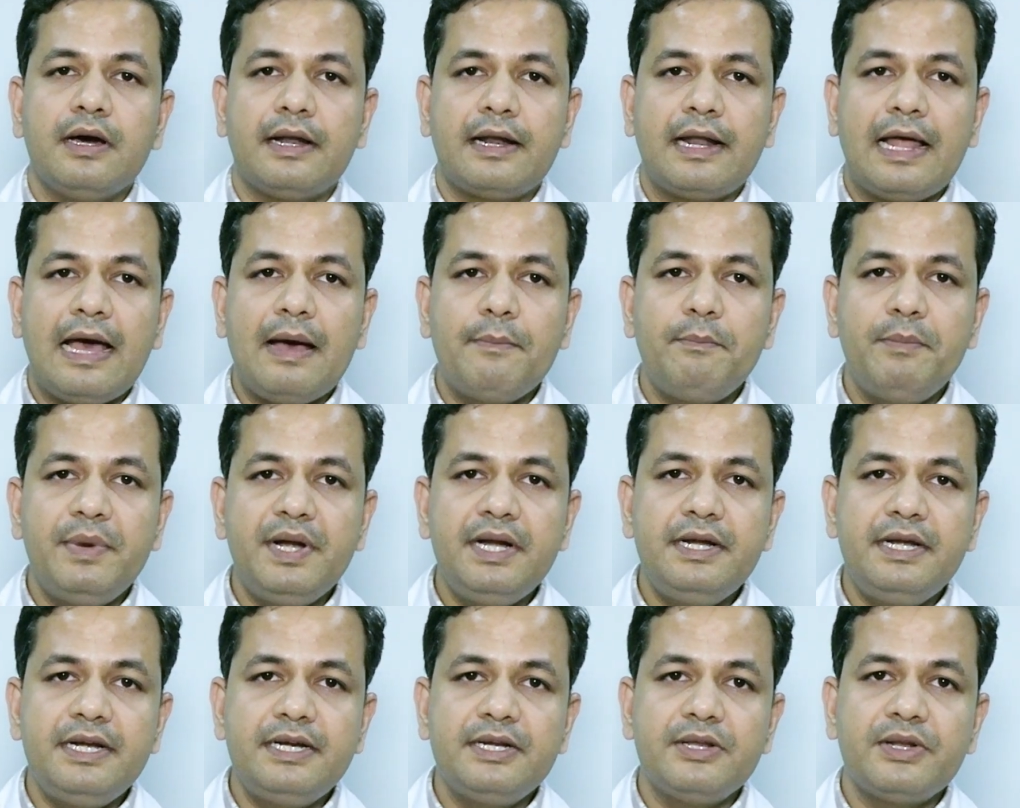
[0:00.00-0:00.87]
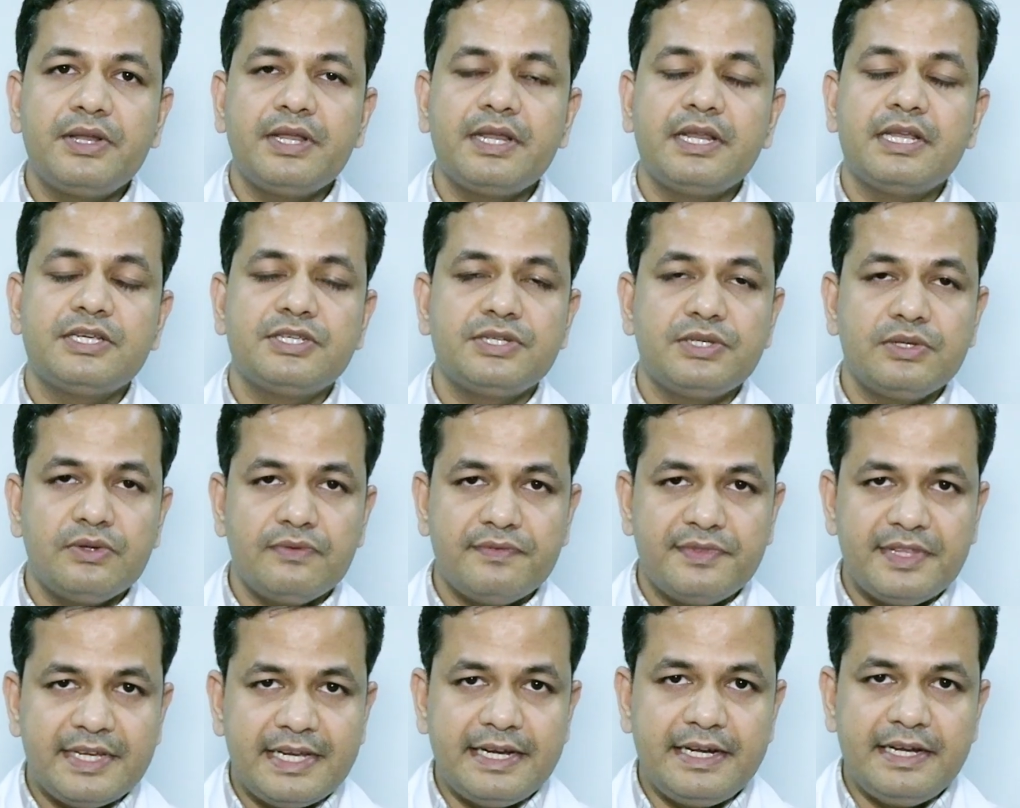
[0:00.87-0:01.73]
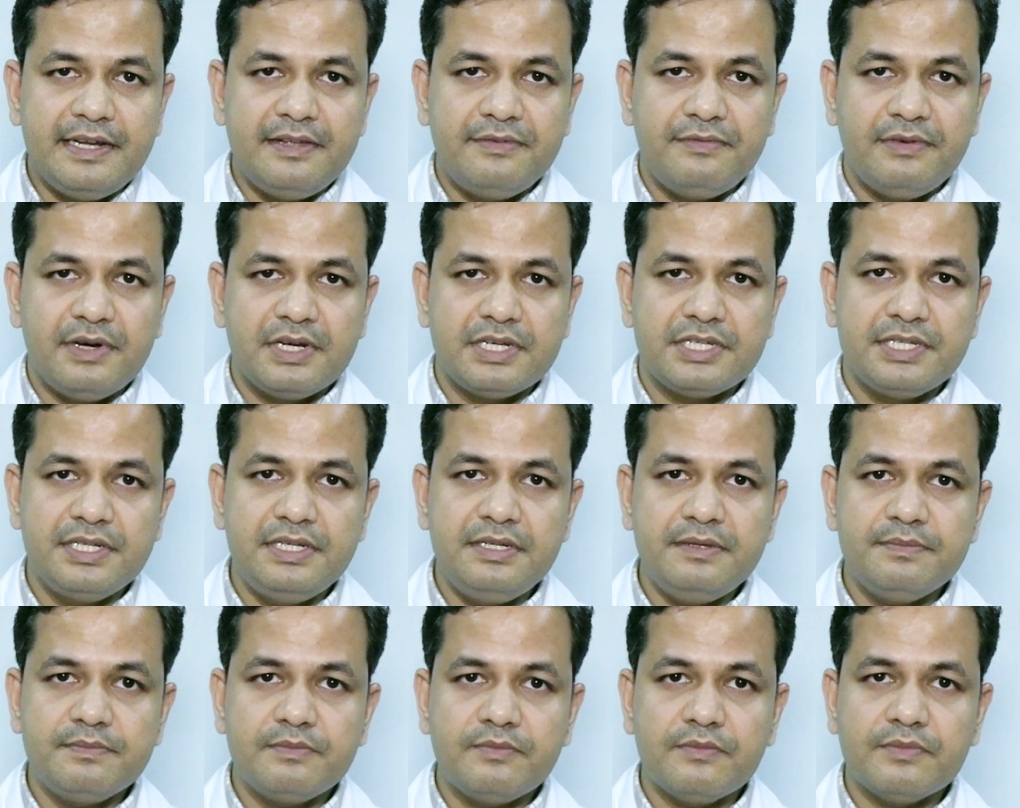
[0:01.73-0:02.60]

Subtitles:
rapid deterioration of the kidney function,